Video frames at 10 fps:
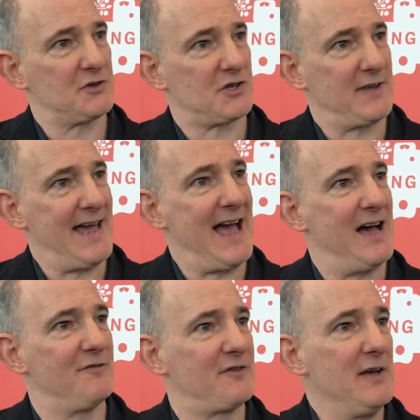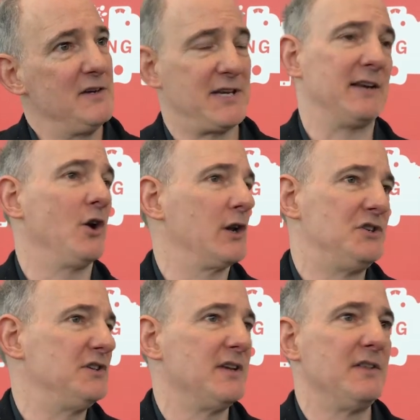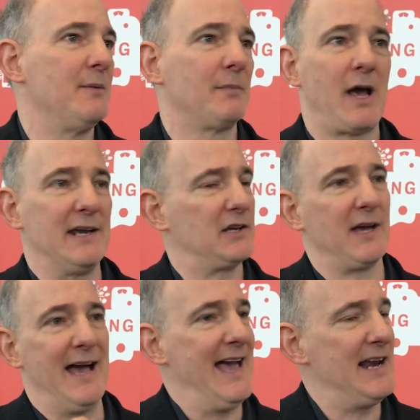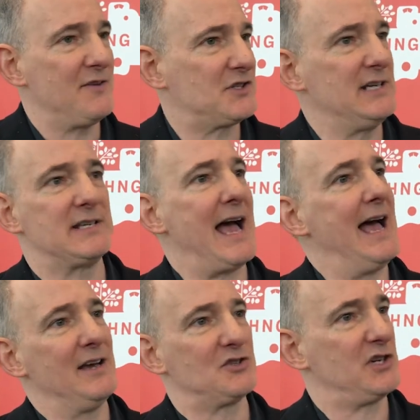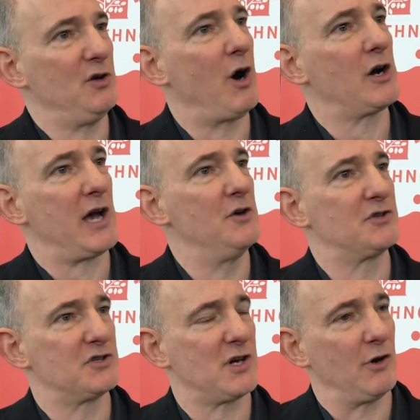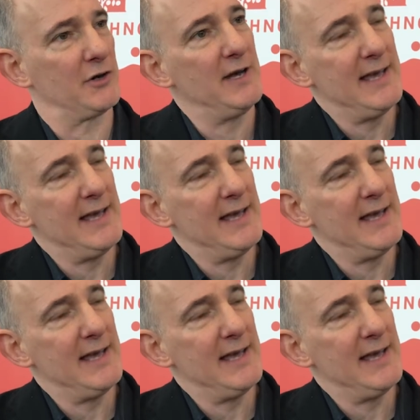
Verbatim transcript: So they have technologies in them like uh, NFC tags, QR codes, and so on.